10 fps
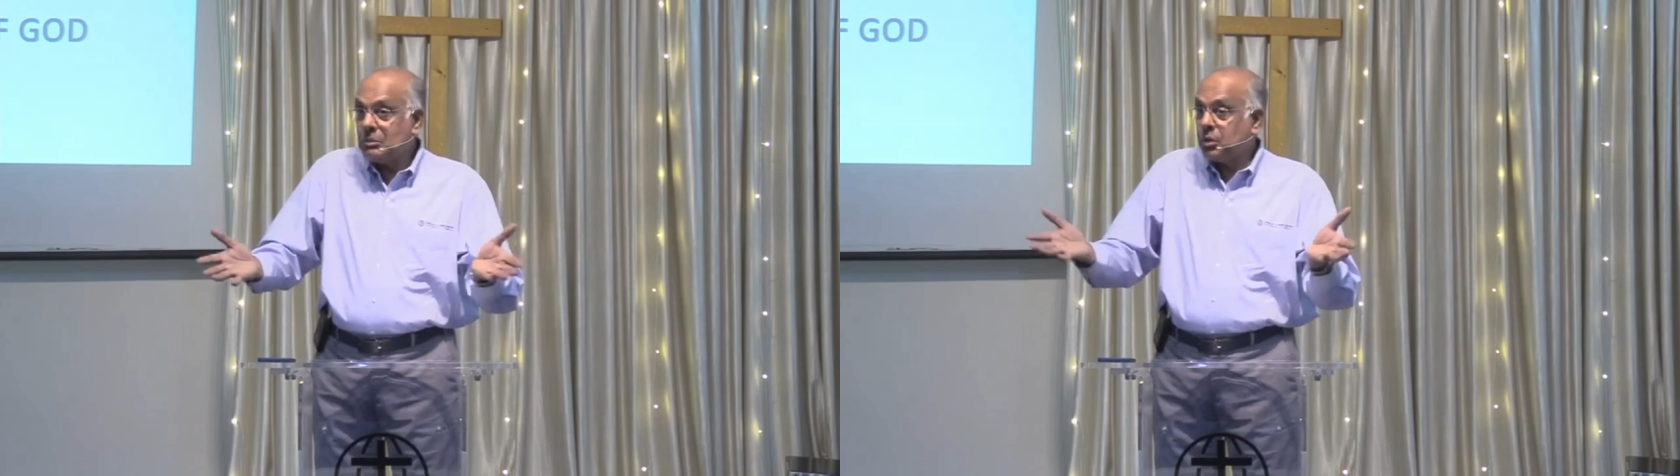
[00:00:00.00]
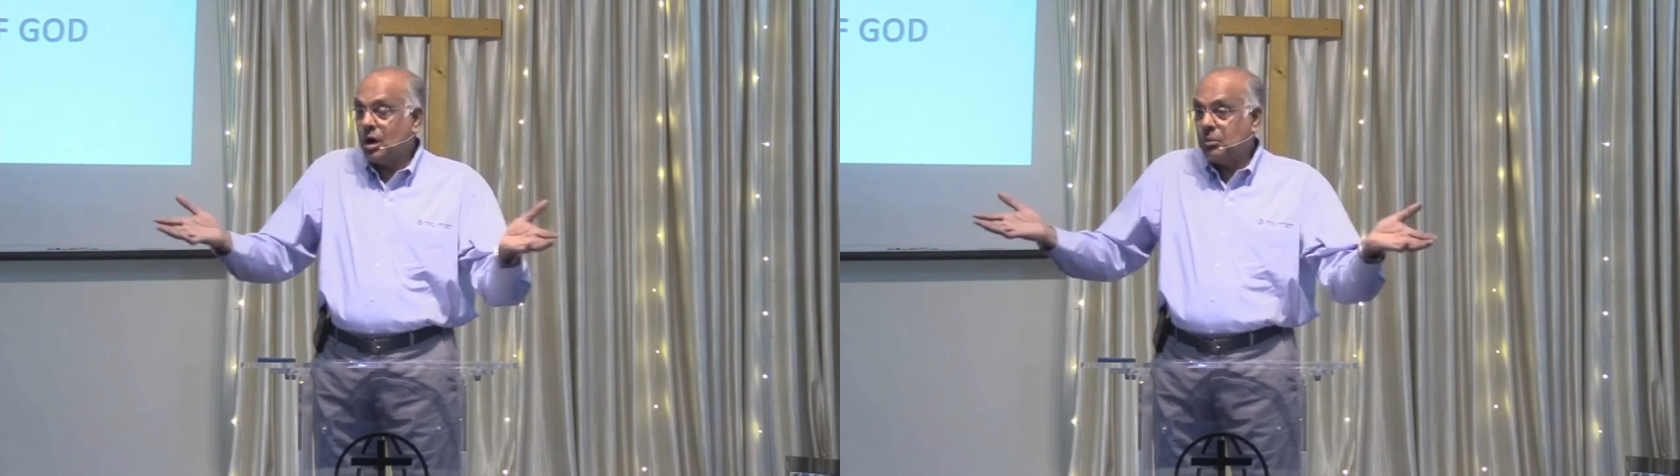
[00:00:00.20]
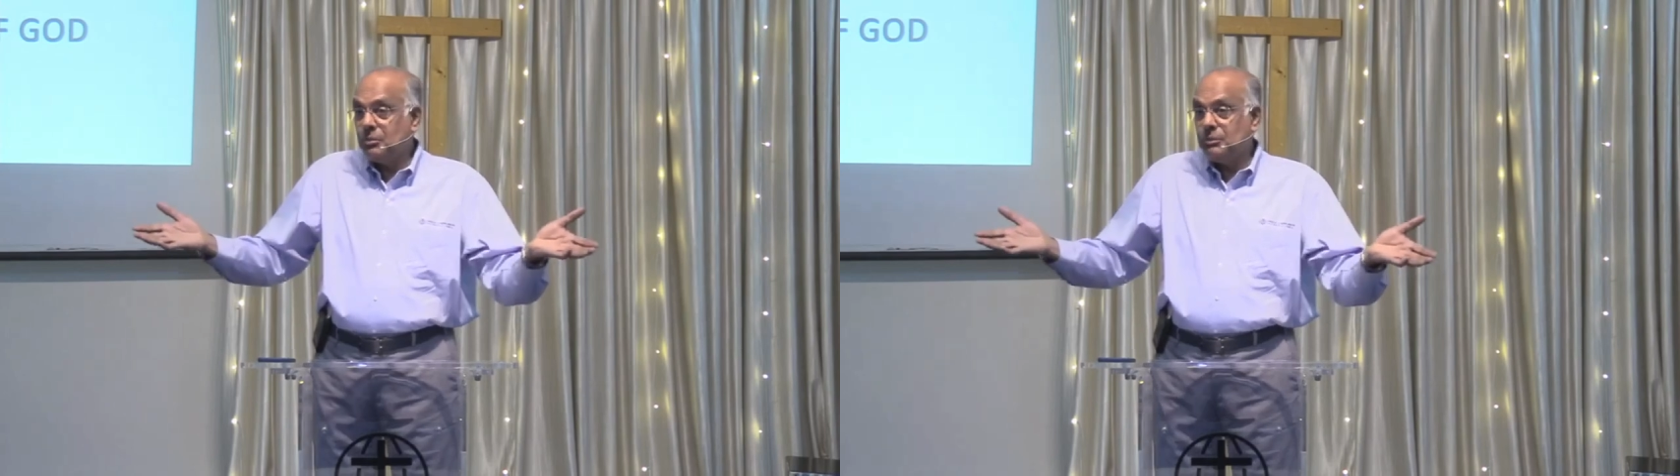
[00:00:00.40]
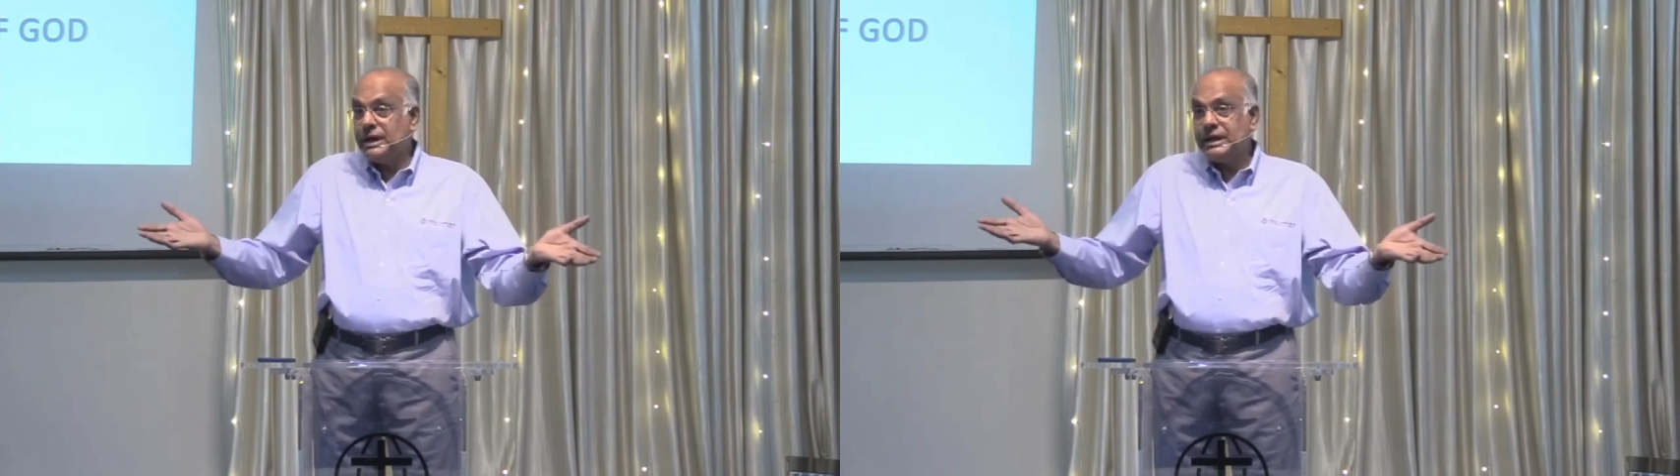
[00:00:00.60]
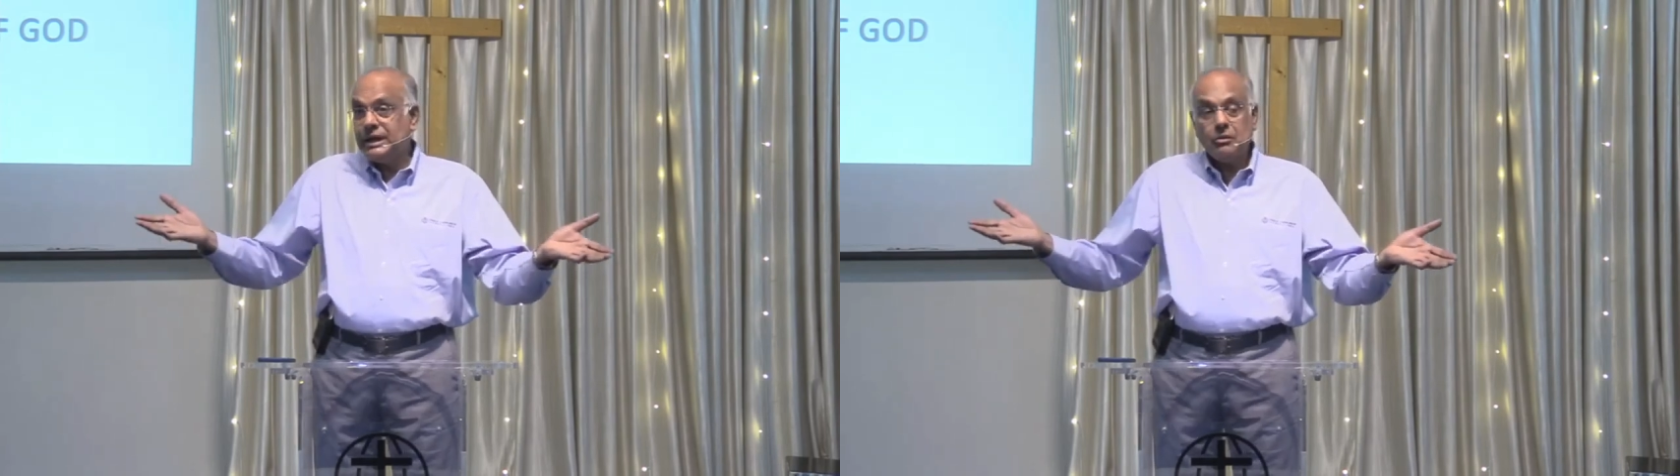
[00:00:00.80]
problem many
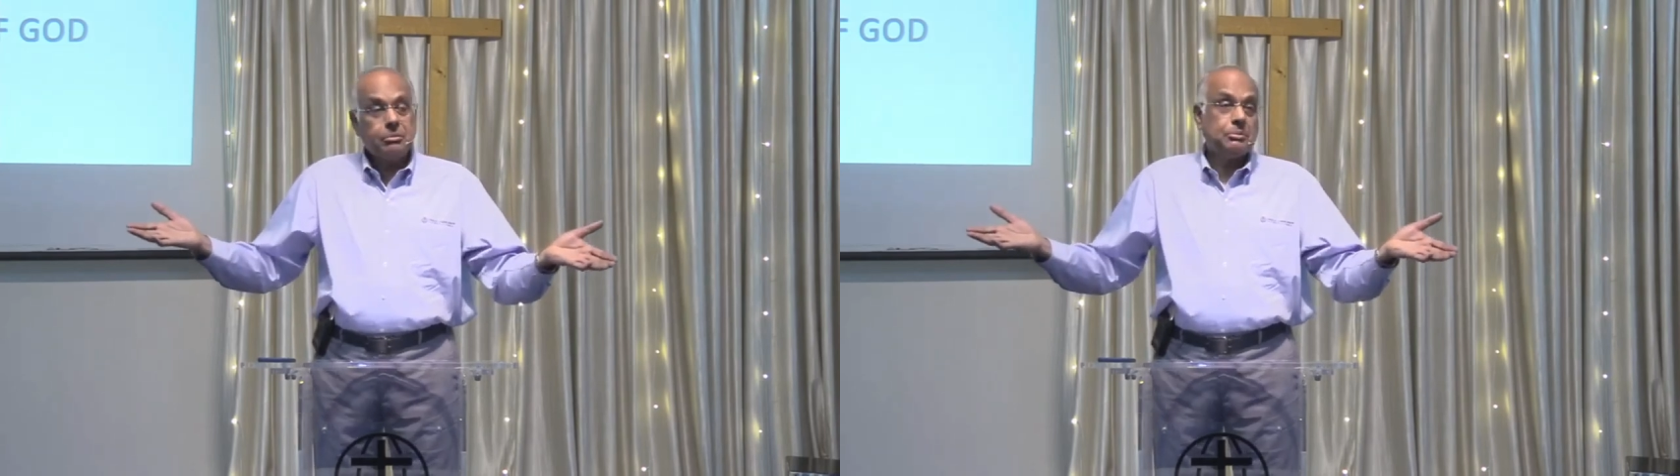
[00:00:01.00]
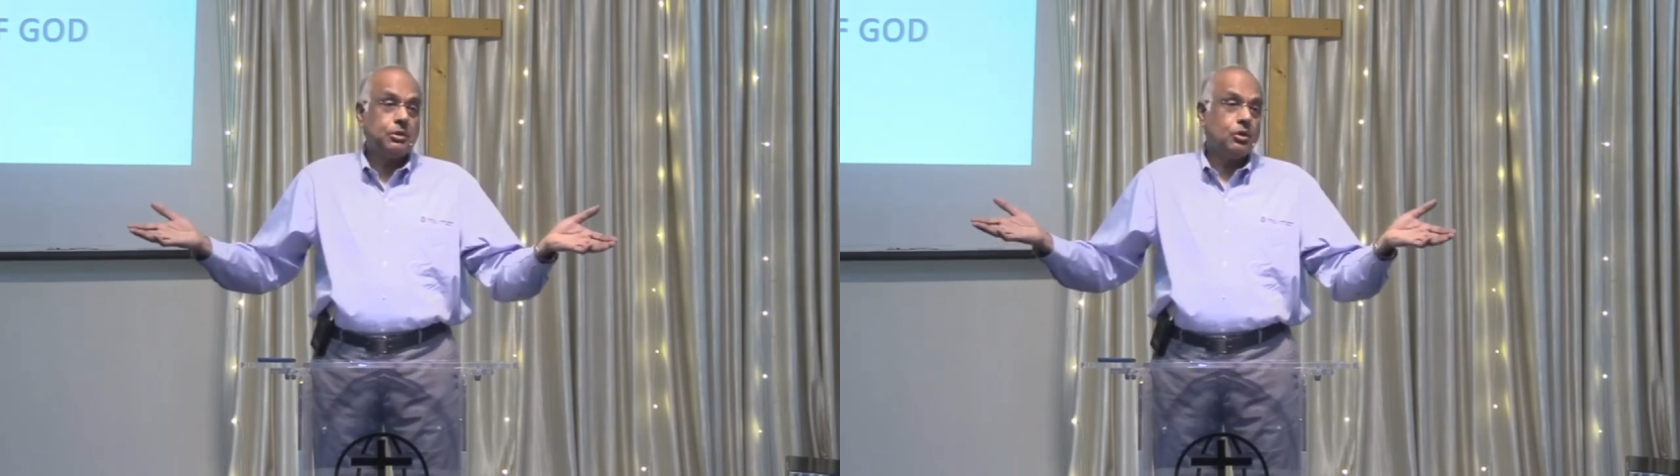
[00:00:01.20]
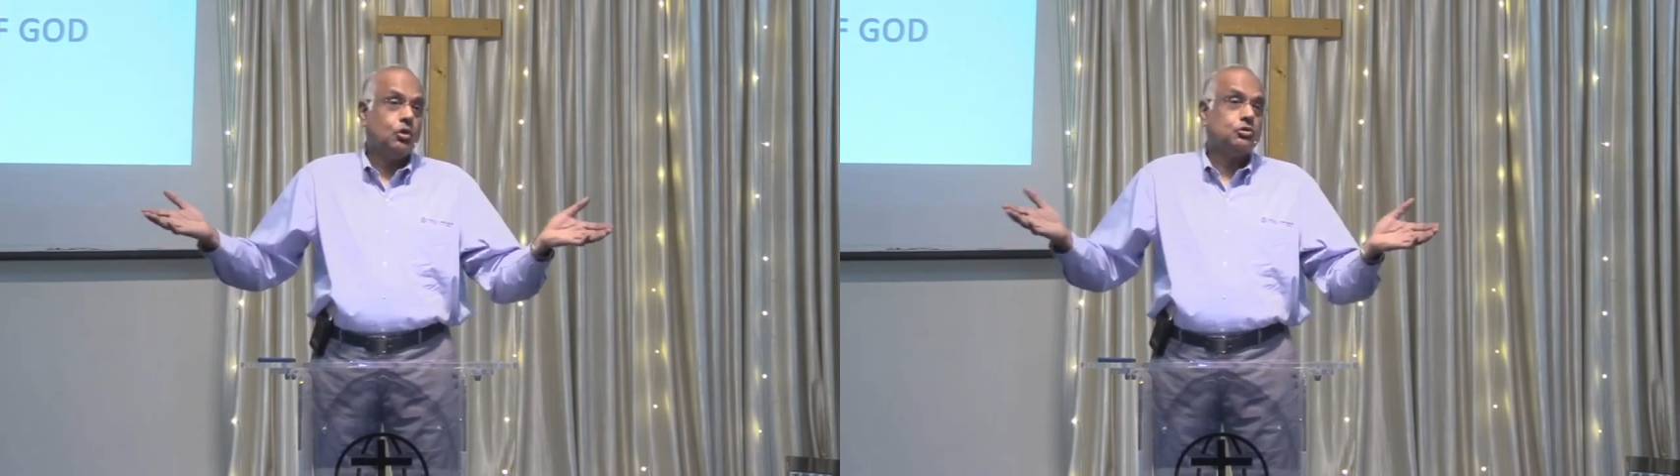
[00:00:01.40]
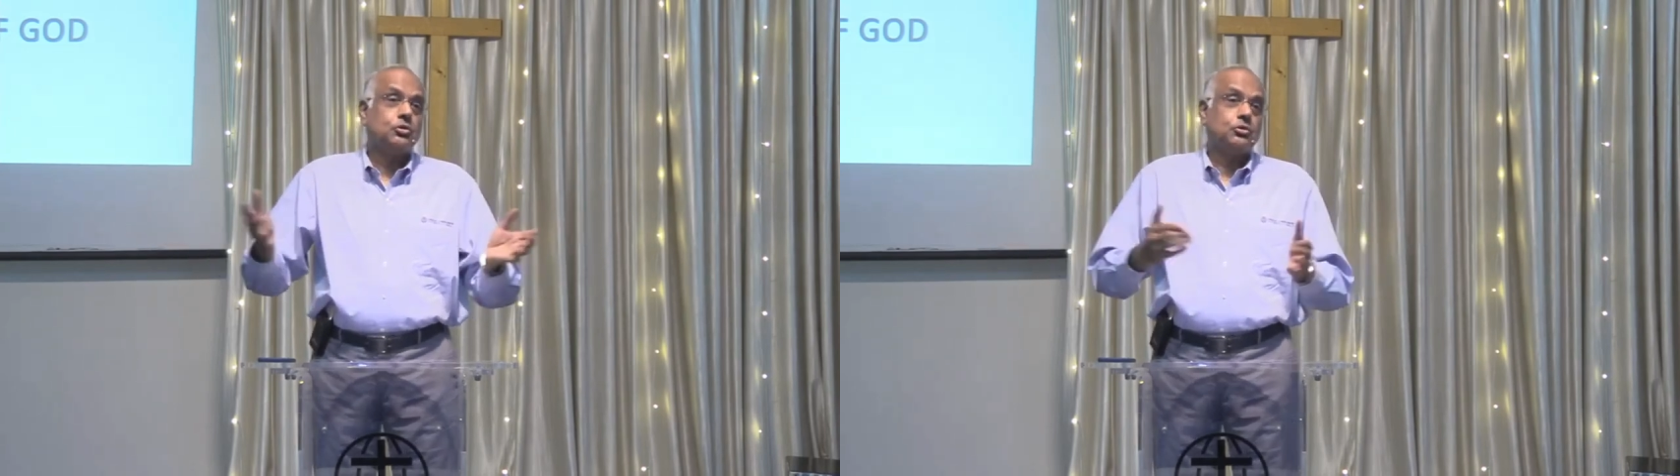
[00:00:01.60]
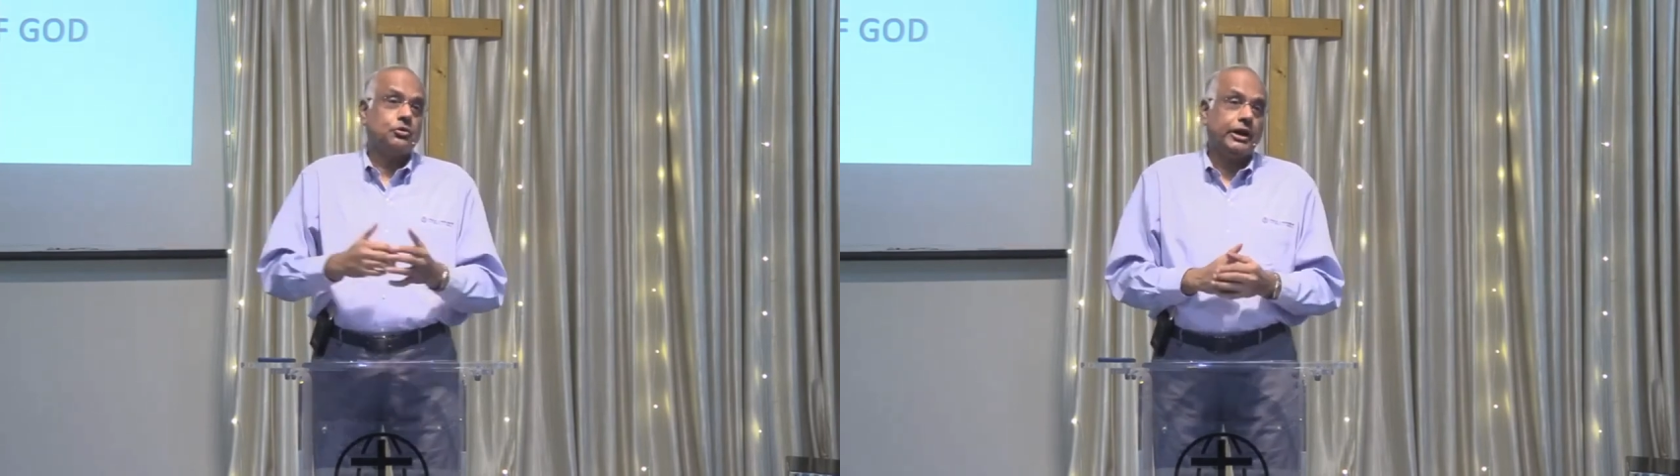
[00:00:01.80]
young people go through
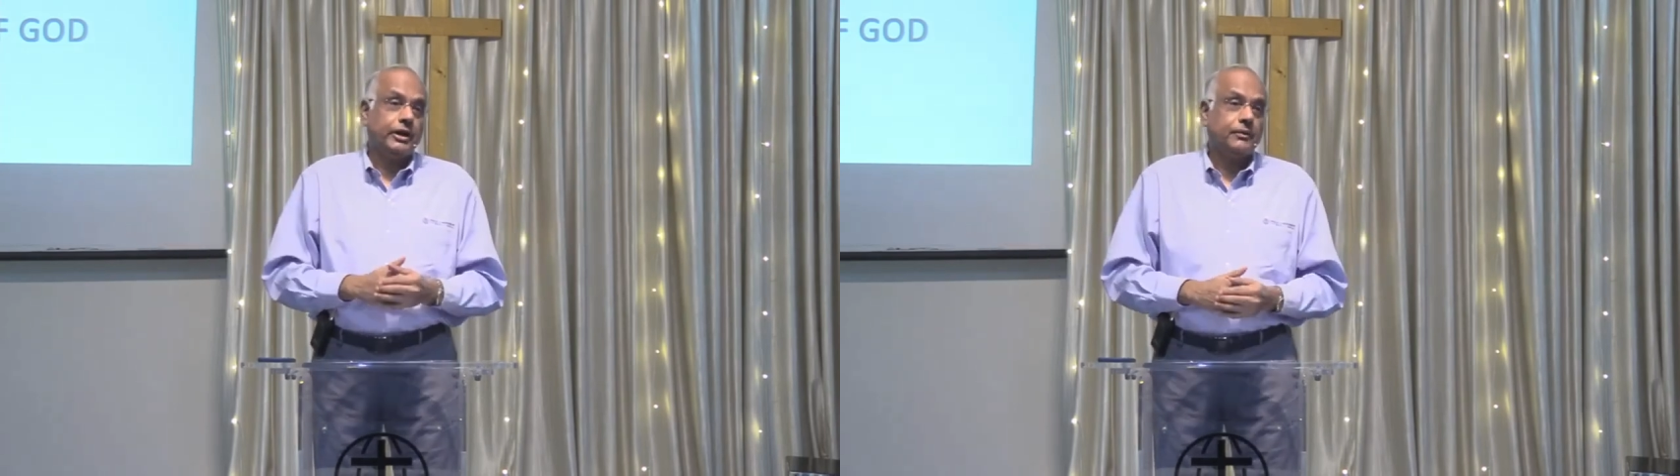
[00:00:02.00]
today.